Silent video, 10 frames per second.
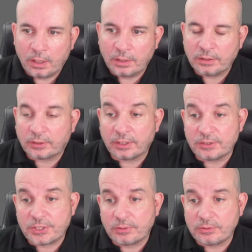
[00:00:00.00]
You're looking
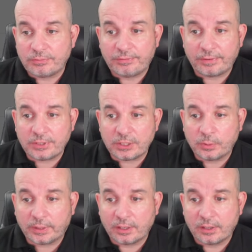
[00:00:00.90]
at 250
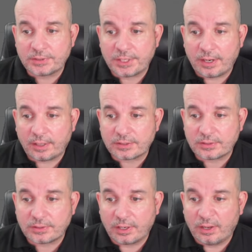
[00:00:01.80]
quid car tax,